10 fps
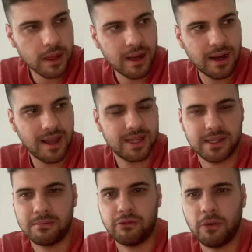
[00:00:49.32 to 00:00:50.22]
less
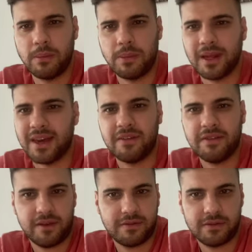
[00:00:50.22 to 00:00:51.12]
than probably a
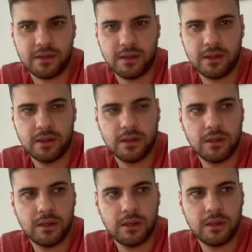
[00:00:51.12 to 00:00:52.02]
fifth,
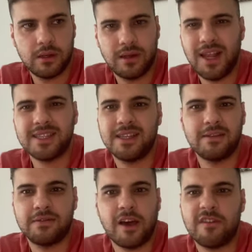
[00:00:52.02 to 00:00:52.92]
less than
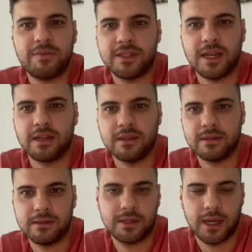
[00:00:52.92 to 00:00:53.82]
5%,
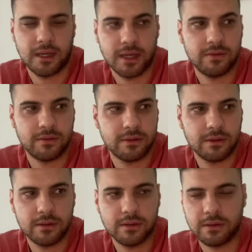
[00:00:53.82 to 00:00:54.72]
say, even.
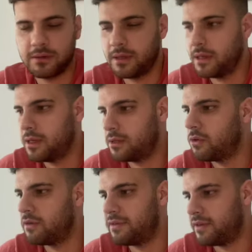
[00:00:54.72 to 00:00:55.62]
Not
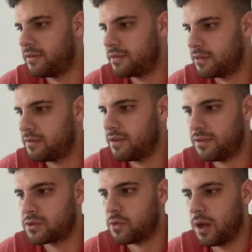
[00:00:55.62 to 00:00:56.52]
a fifth. A fifth
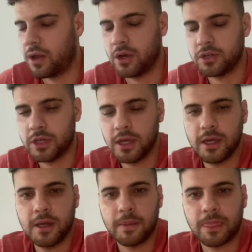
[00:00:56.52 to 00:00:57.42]
is quite large.
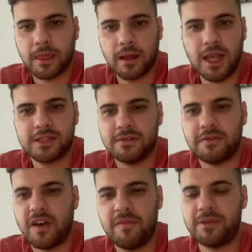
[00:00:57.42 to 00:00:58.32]
Less than
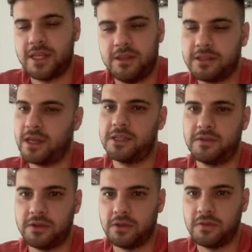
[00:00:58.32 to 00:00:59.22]
5% the size
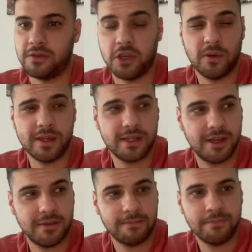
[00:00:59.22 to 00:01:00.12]
of the
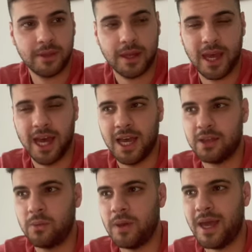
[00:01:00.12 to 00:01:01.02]
USA.
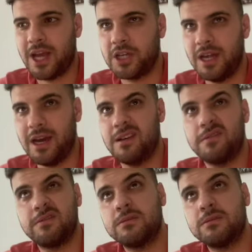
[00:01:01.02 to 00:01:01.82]
And we actually have